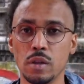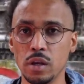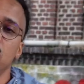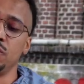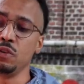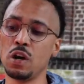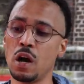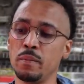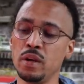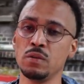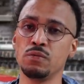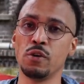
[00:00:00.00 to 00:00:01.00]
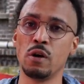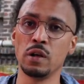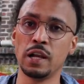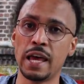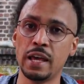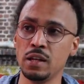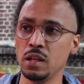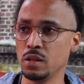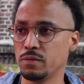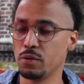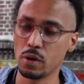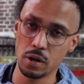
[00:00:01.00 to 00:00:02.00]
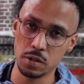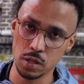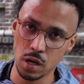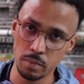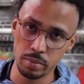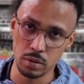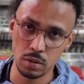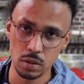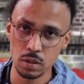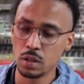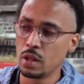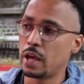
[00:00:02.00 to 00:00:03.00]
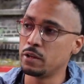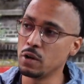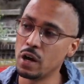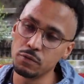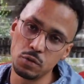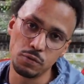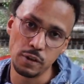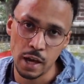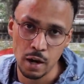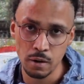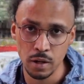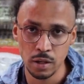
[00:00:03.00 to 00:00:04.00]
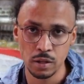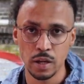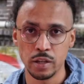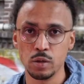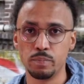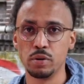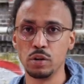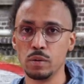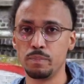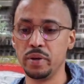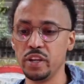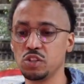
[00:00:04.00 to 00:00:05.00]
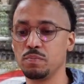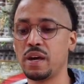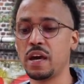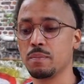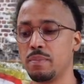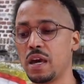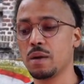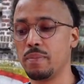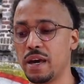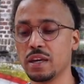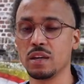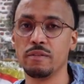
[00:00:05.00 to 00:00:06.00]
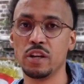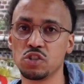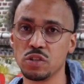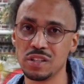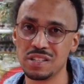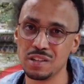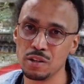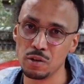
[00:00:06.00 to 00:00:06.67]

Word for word: If you come in for a landing, for example, and you have to flare in and you pull pitch back, back, back, eventually till